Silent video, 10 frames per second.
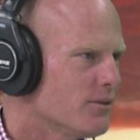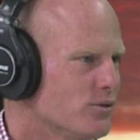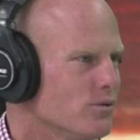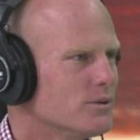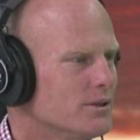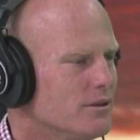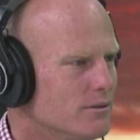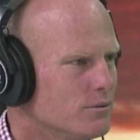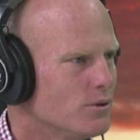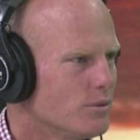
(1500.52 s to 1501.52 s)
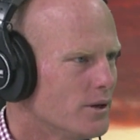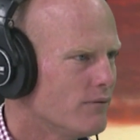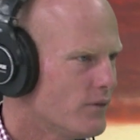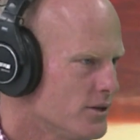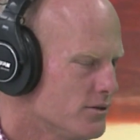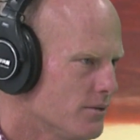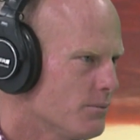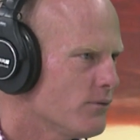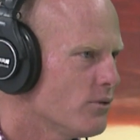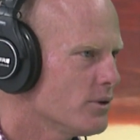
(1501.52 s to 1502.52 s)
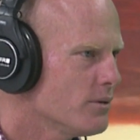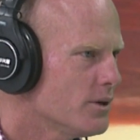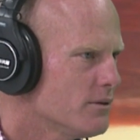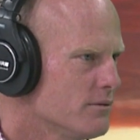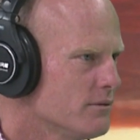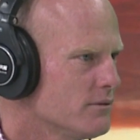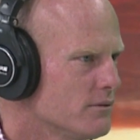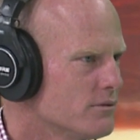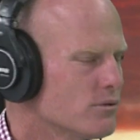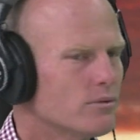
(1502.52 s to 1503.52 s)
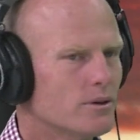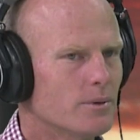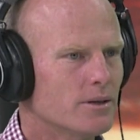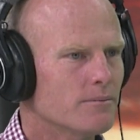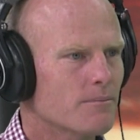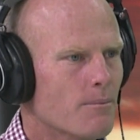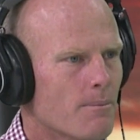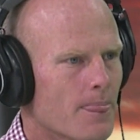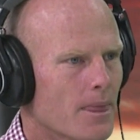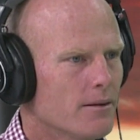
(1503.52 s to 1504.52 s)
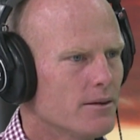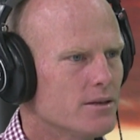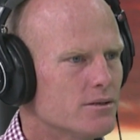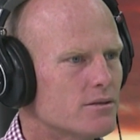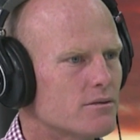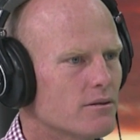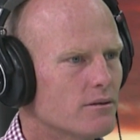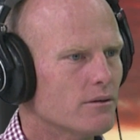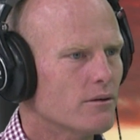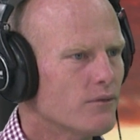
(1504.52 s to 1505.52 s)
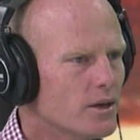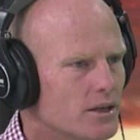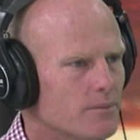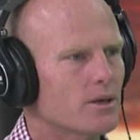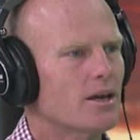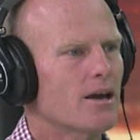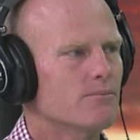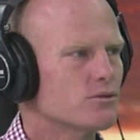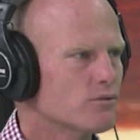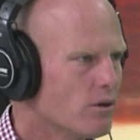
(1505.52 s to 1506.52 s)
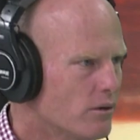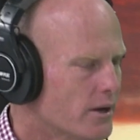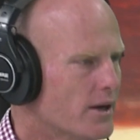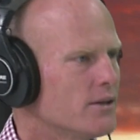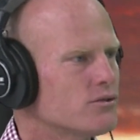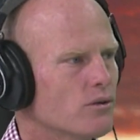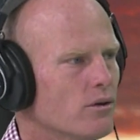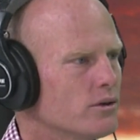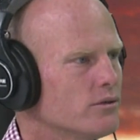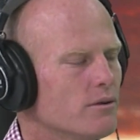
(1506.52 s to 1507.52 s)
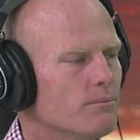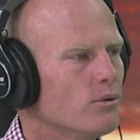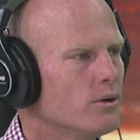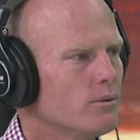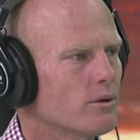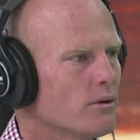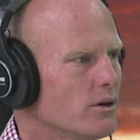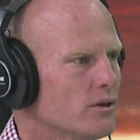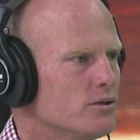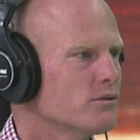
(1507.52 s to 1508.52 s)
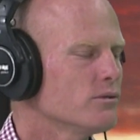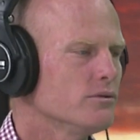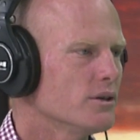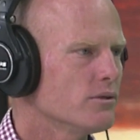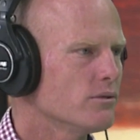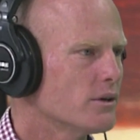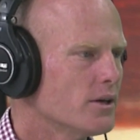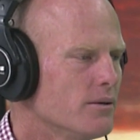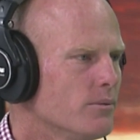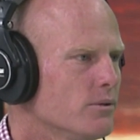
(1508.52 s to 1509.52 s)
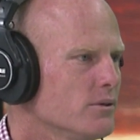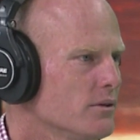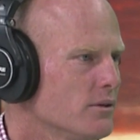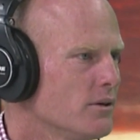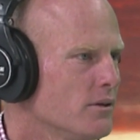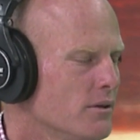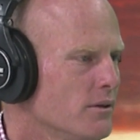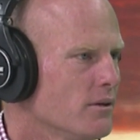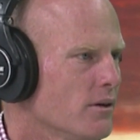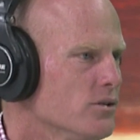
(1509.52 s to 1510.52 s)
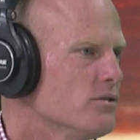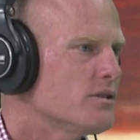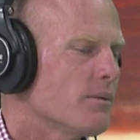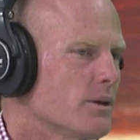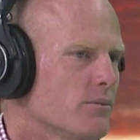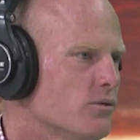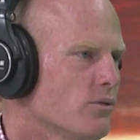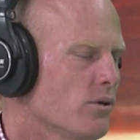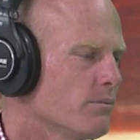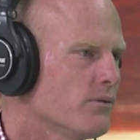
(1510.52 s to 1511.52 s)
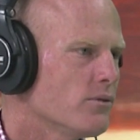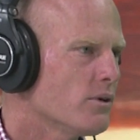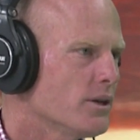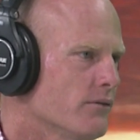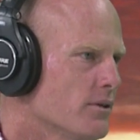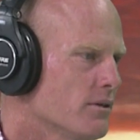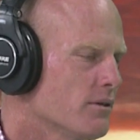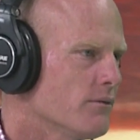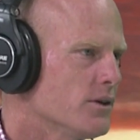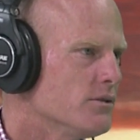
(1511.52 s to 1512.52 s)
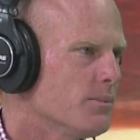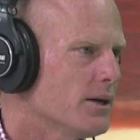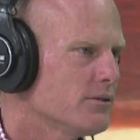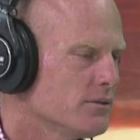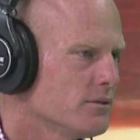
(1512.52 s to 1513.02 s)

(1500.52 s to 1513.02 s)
do it, you went and finished it before you went and saw him. And it just, the feeling became stronger and stronger to the point where I just couldn't ignore it anymore. I knew something was wrong before I left the veggie patch.